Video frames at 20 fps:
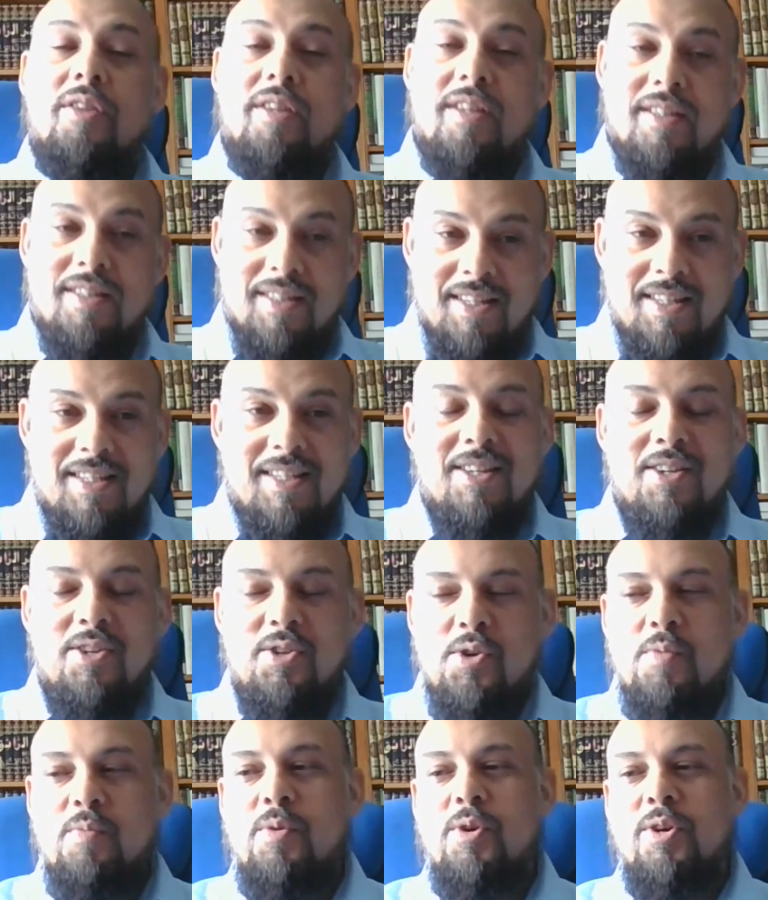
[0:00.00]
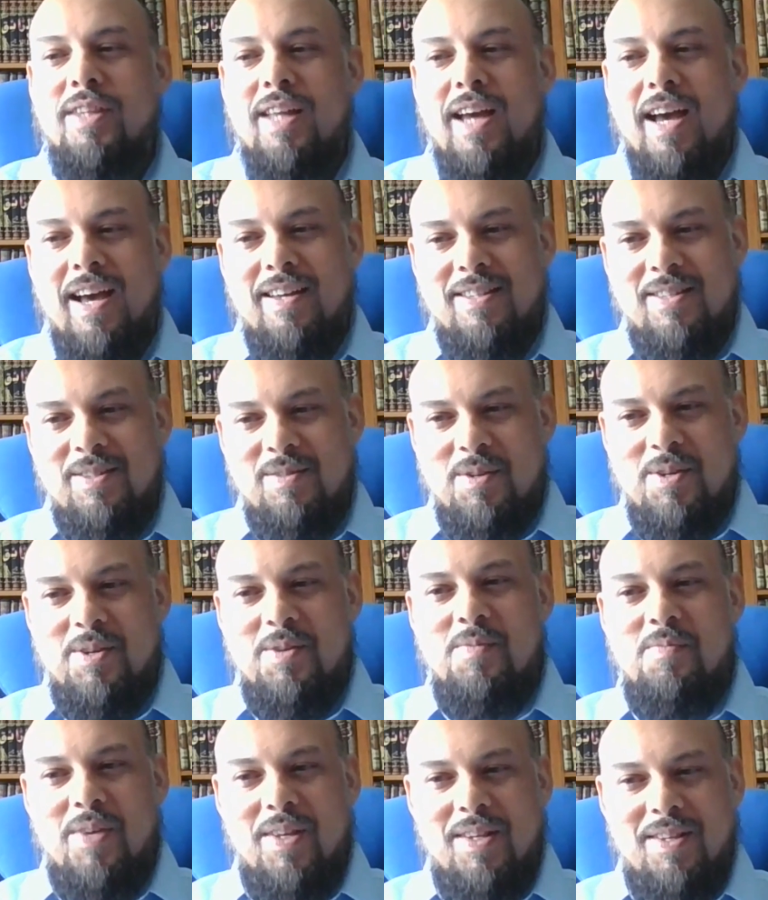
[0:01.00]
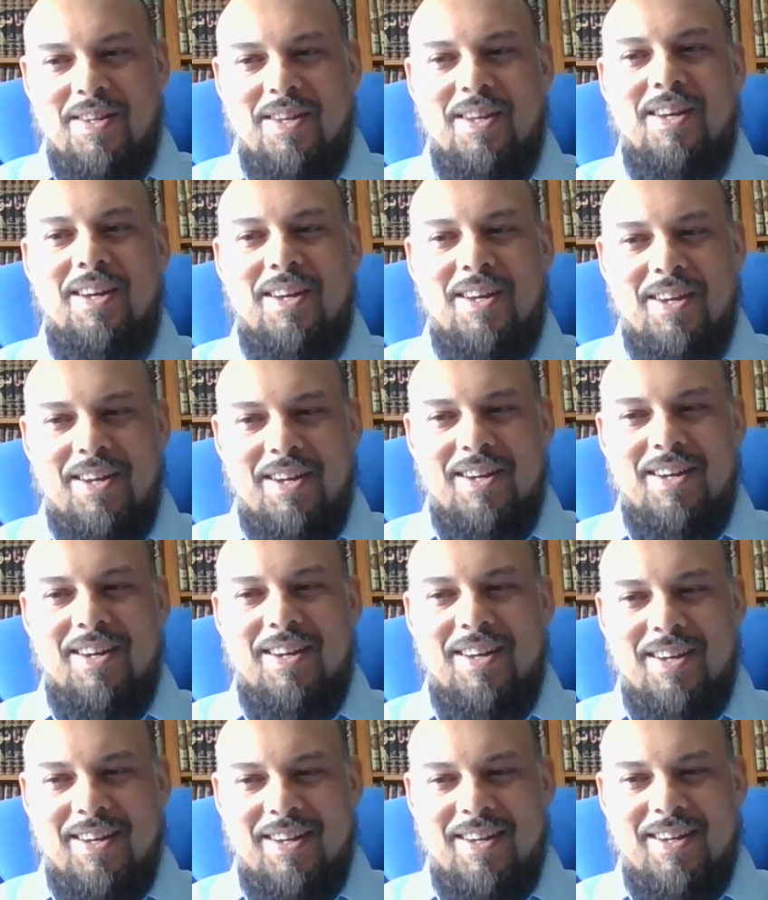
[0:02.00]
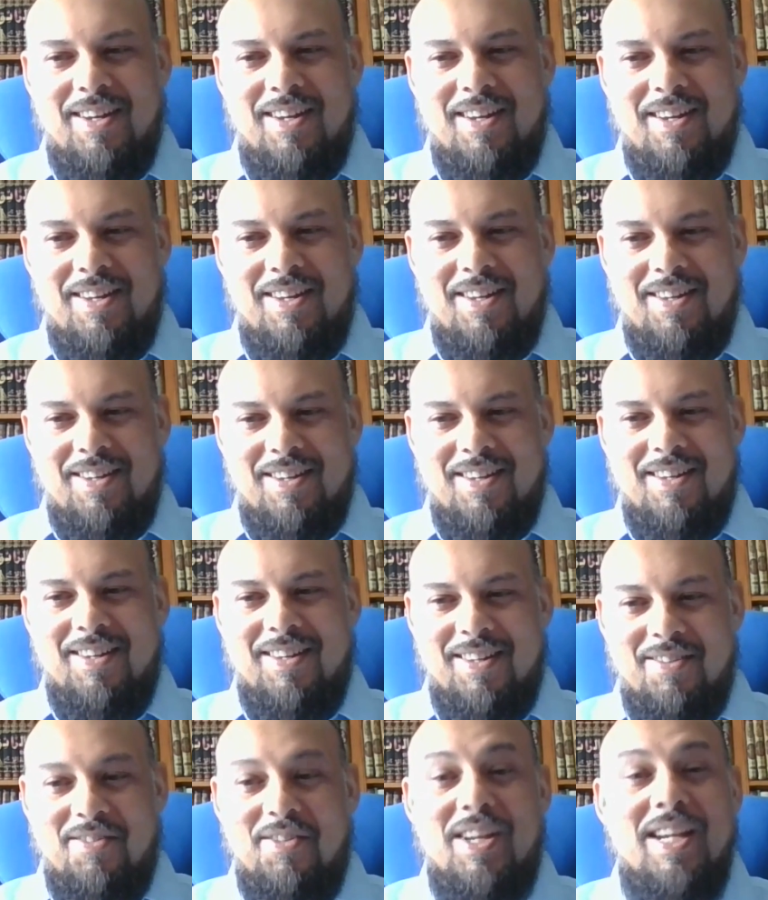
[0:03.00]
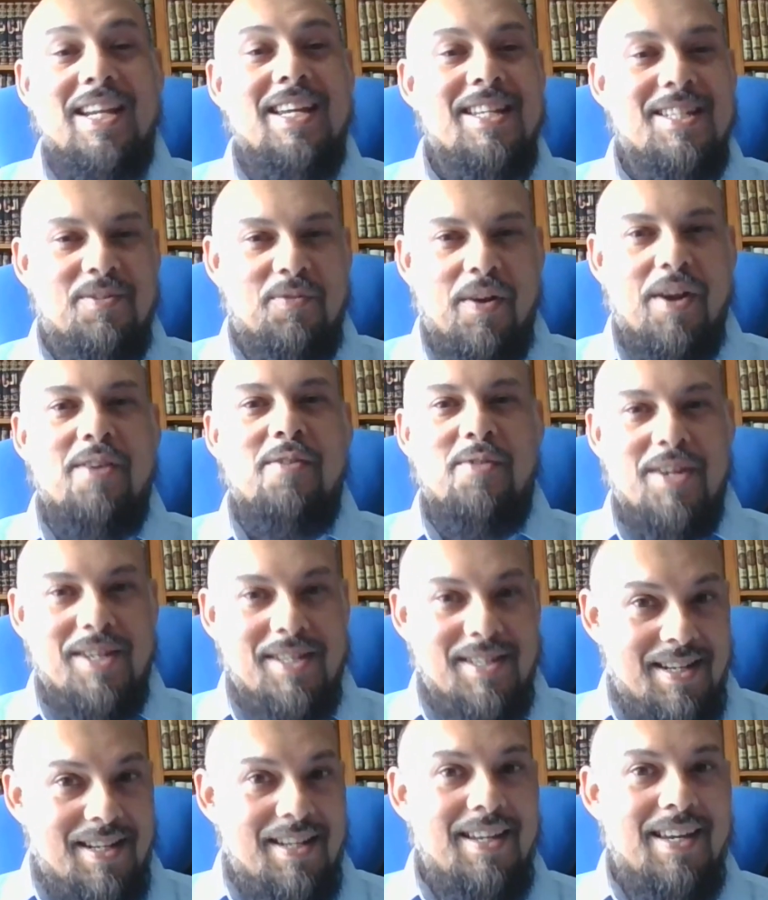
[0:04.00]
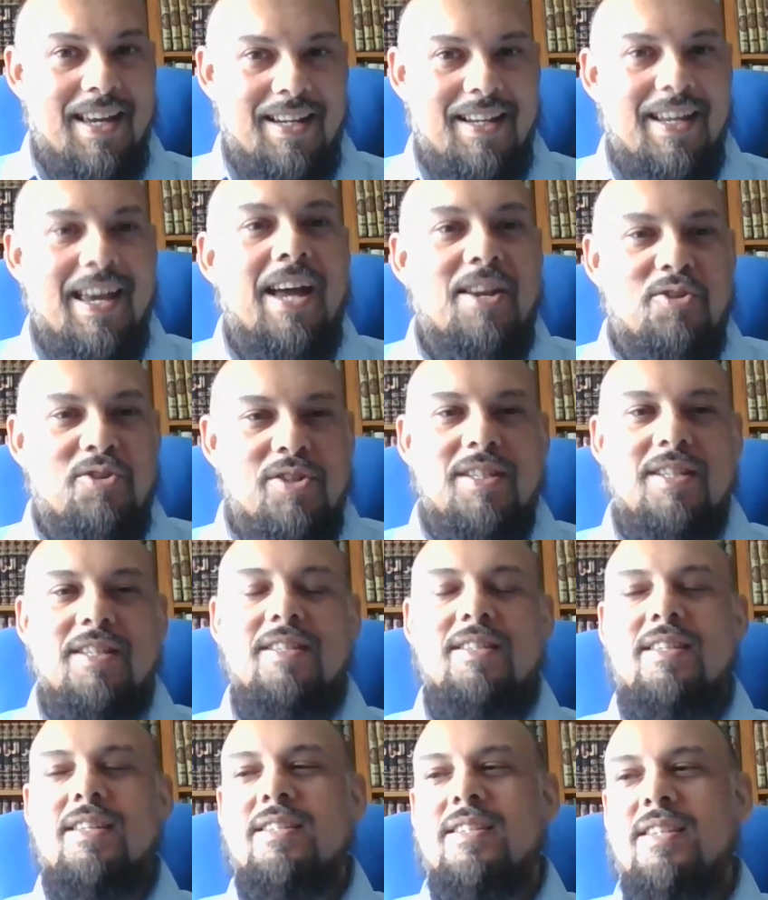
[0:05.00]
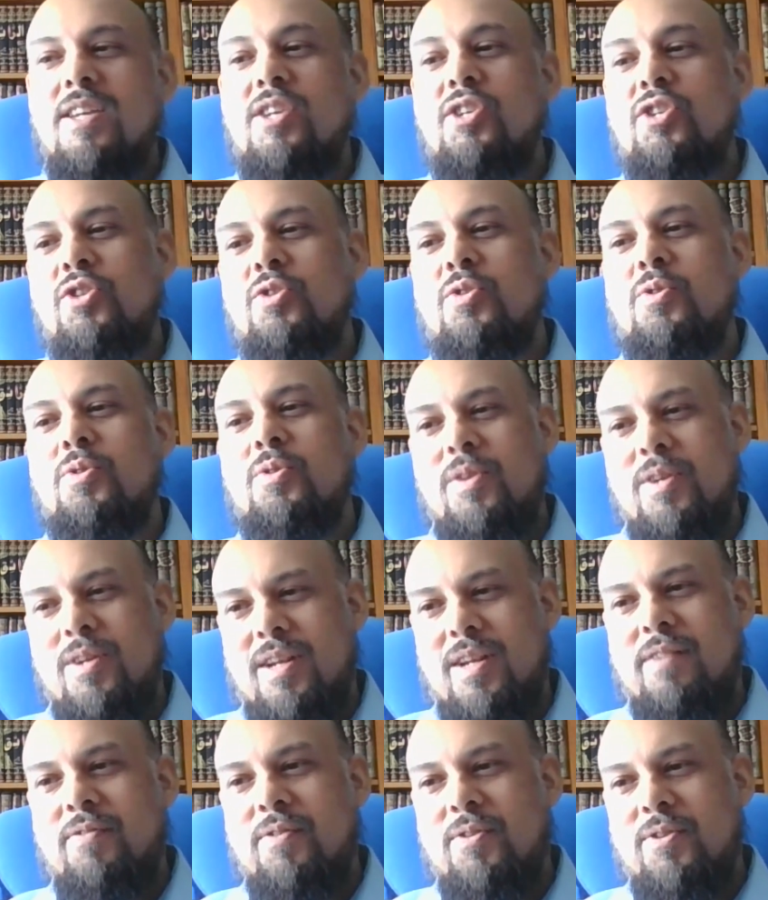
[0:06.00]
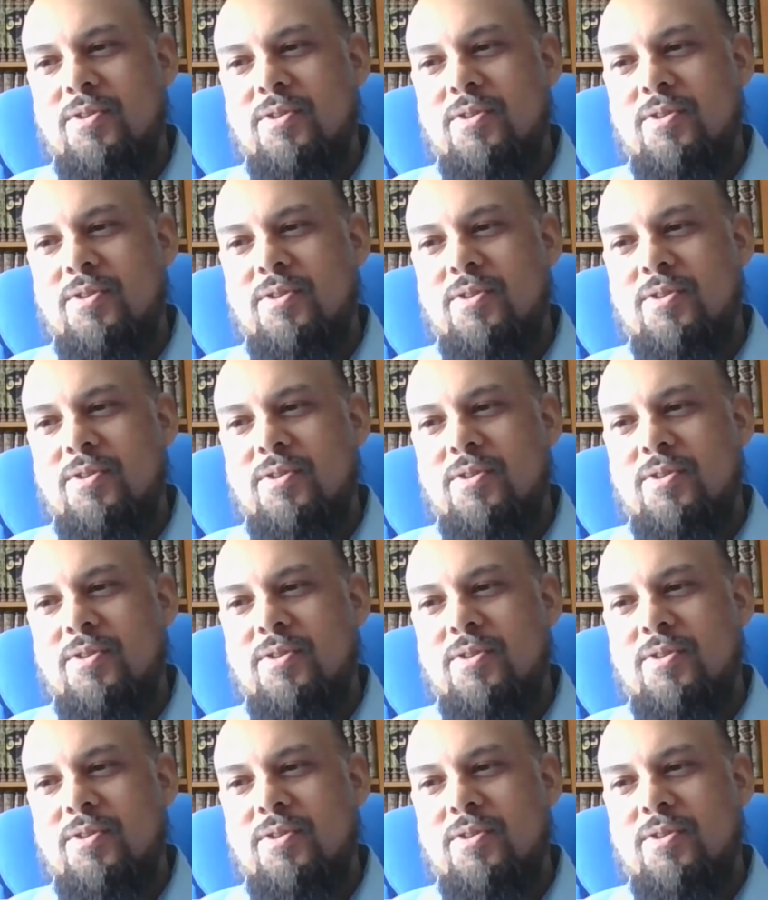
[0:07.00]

Oh, this this is a new book that has uh, been uh, released very recently, and it addresses this issue, uh, La